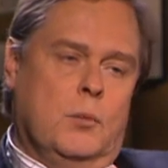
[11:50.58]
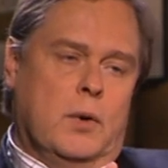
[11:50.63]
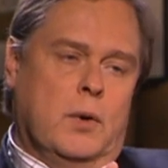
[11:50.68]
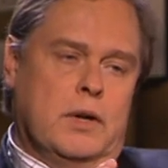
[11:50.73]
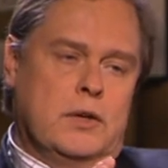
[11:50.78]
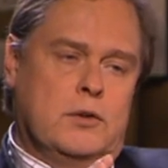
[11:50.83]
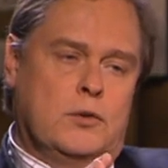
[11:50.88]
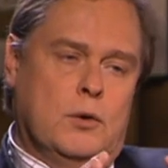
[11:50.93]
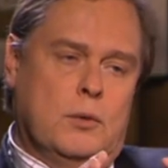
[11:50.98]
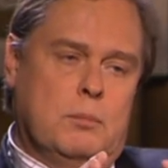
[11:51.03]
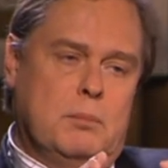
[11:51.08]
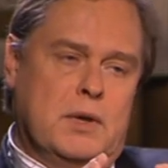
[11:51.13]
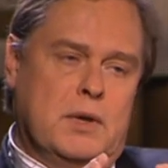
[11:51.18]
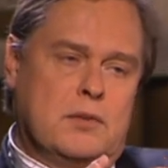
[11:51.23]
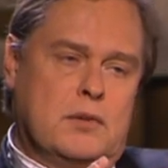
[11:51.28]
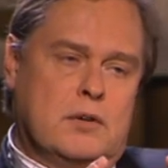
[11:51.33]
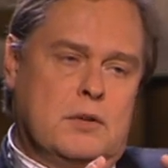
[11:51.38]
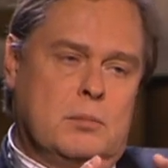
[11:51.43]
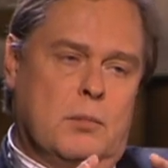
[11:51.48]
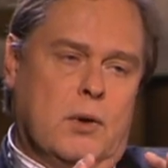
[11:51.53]
what is your
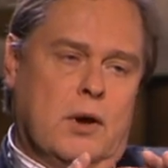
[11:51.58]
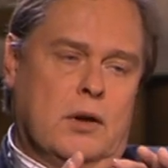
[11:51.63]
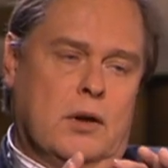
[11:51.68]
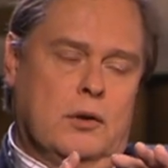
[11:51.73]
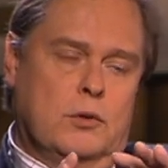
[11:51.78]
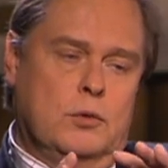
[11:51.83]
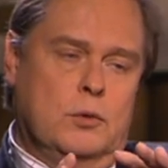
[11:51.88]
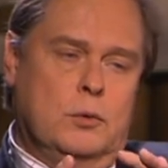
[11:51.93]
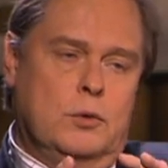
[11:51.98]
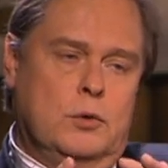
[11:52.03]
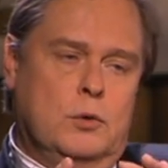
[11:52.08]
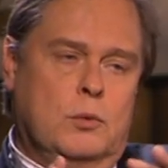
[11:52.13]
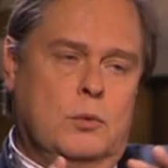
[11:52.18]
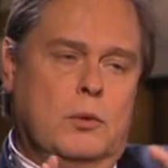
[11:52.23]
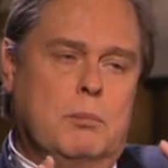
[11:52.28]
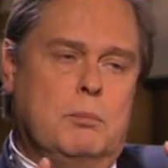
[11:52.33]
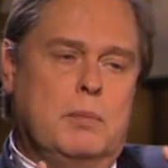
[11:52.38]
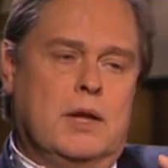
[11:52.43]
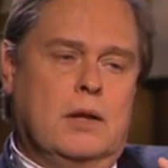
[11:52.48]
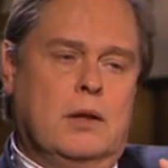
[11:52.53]
business model? You
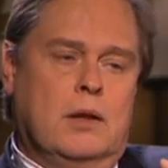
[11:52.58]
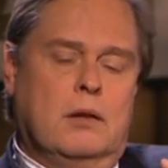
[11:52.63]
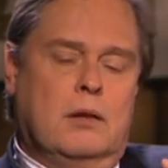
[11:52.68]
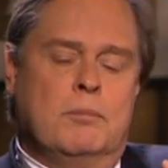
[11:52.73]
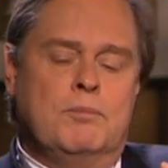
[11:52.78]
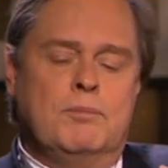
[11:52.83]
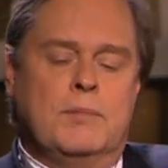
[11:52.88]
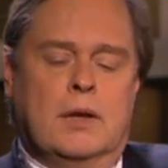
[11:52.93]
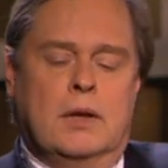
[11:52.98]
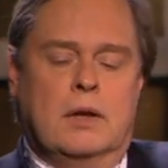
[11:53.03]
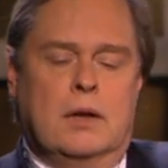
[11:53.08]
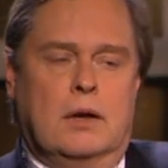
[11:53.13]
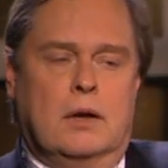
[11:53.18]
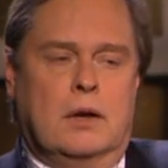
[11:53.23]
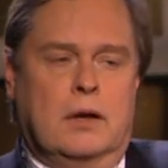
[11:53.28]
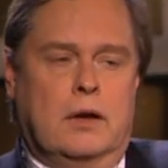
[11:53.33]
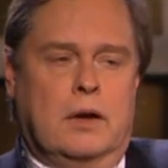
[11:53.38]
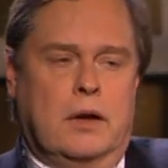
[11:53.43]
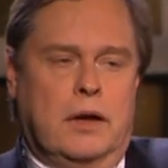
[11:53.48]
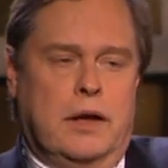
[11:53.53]
will bill
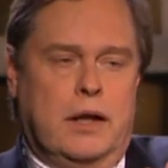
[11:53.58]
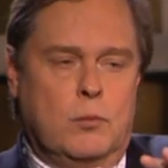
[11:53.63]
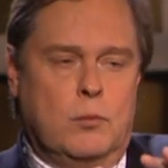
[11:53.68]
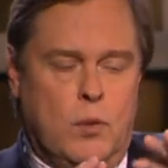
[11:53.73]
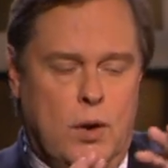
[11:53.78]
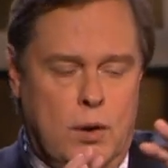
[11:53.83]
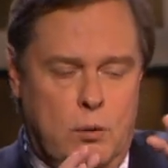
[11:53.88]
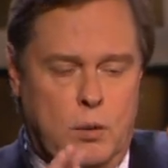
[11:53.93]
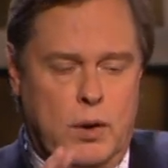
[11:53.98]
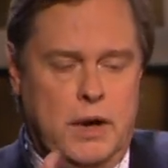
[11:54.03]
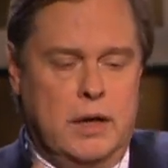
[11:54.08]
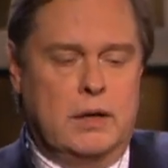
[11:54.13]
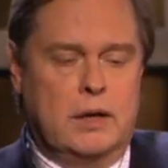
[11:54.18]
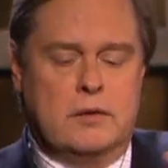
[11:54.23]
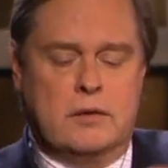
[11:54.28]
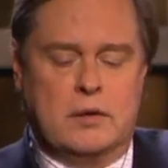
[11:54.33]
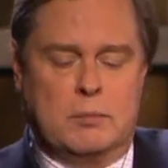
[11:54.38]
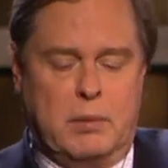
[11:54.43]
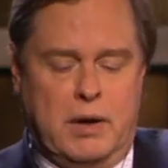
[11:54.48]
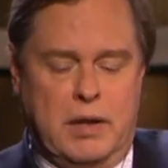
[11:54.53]
in what way?
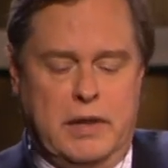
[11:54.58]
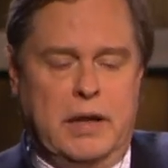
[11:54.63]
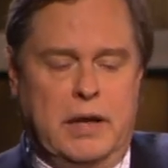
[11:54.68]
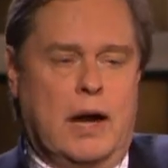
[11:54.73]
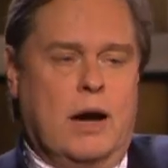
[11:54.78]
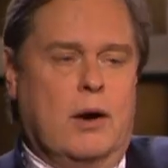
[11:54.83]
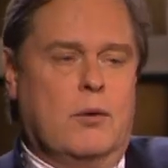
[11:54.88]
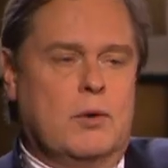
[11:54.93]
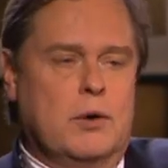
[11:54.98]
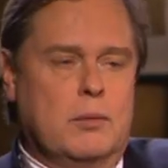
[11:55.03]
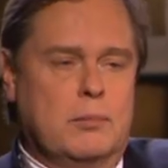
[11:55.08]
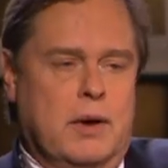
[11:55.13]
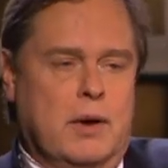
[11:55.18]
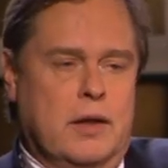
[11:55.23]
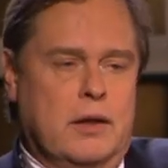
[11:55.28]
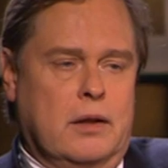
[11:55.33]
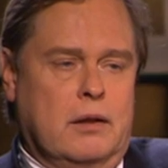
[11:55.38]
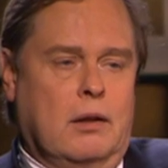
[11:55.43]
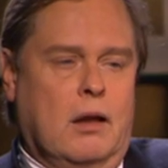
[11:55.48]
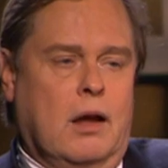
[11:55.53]
Is it by the hour, by
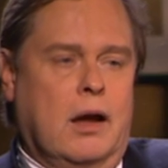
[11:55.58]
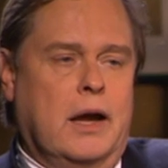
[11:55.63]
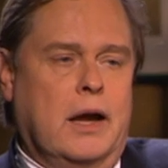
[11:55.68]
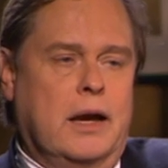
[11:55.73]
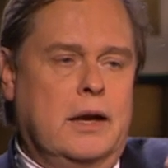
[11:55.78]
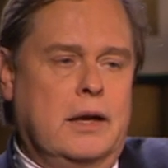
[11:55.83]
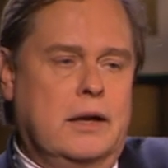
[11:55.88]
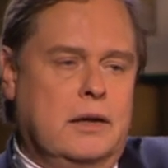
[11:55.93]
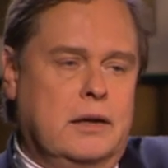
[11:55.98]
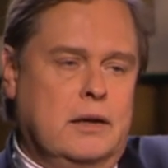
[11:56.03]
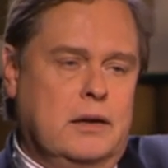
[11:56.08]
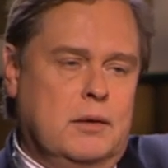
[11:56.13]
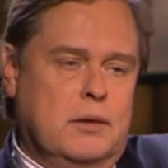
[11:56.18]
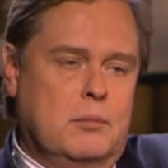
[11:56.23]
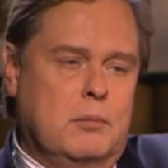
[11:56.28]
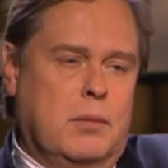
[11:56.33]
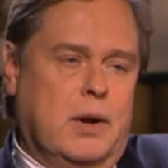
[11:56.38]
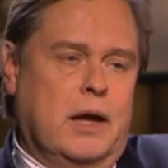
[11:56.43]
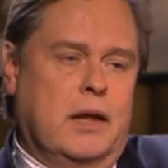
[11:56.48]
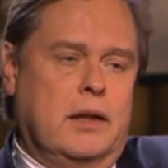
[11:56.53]
the line,
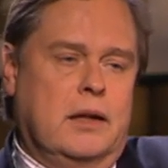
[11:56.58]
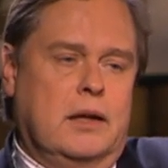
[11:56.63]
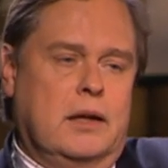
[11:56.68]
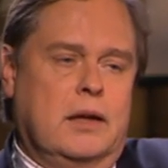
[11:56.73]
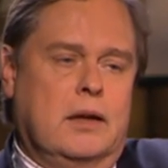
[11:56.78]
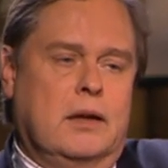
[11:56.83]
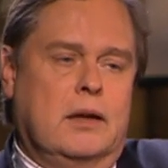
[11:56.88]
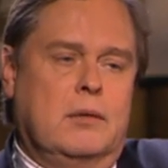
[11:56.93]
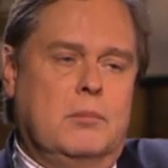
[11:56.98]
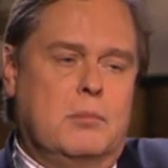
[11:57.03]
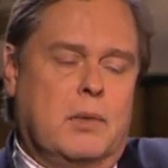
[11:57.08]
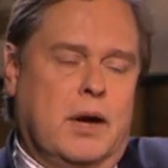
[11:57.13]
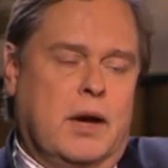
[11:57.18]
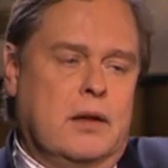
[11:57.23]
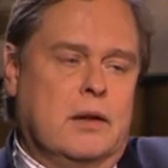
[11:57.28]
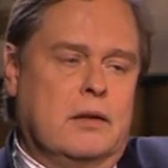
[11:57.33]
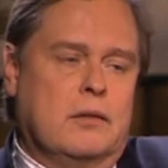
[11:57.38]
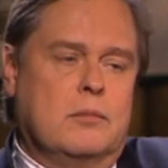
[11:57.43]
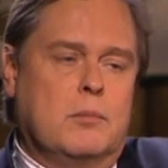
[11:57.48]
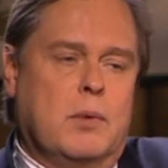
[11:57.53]
by
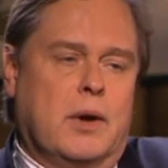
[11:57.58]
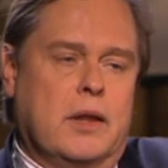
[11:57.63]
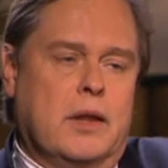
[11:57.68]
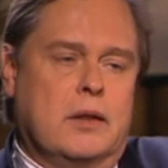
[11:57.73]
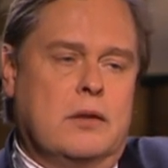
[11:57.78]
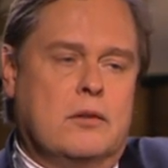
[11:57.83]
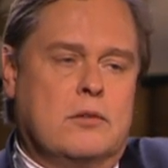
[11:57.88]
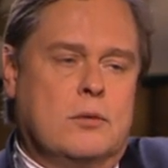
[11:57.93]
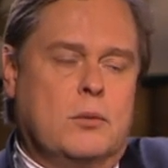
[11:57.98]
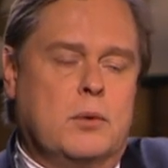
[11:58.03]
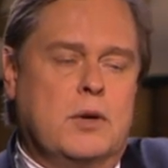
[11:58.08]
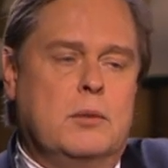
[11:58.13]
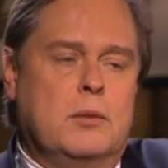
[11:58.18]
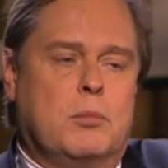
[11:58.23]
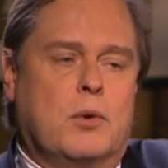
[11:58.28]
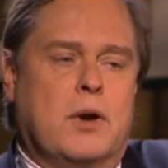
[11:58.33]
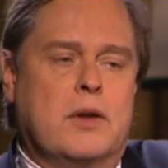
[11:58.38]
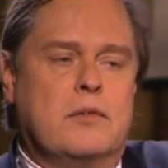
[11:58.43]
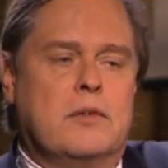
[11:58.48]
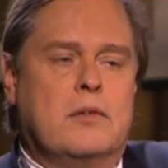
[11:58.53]
the screen
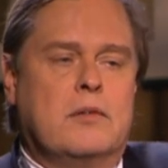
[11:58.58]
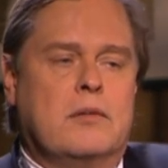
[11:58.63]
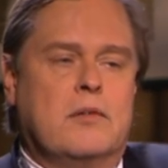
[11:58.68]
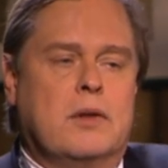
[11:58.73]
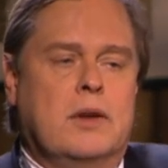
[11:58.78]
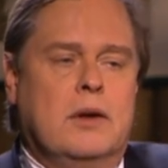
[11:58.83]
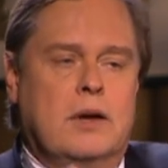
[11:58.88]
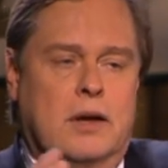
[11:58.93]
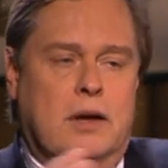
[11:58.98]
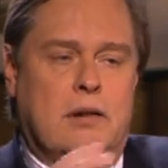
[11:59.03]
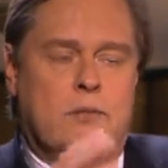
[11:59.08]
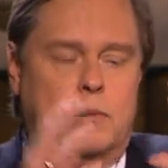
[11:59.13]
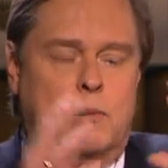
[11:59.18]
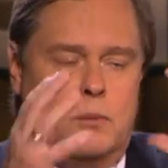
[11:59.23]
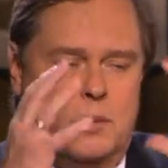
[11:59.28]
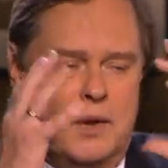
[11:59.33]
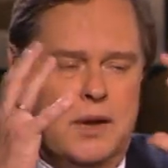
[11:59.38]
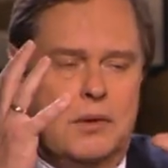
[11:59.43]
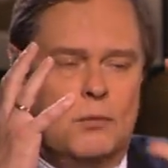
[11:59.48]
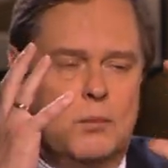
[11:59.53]
presence?
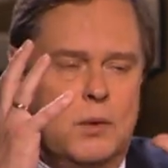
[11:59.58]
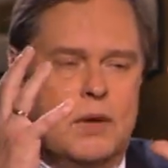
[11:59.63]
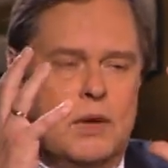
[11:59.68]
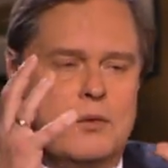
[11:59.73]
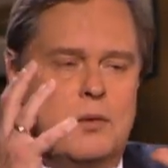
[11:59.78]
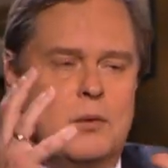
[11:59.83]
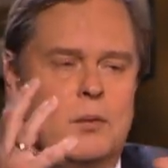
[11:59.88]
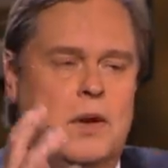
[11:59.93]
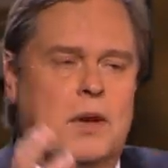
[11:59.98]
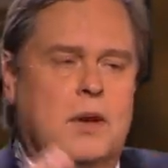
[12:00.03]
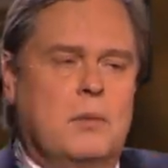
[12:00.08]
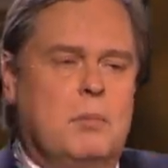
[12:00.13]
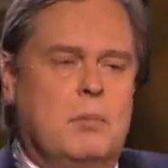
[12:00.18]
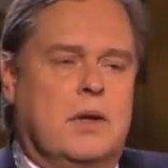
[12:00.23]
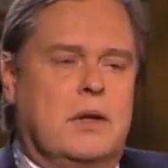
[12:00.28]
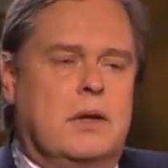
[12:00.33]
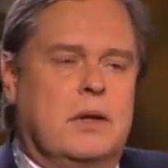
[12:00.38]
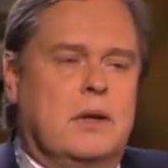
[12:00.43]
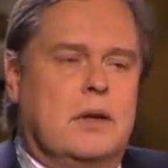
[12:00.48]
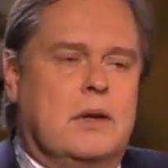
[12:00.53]
What is the way to
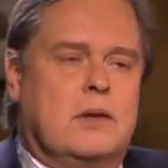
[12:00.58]
bill in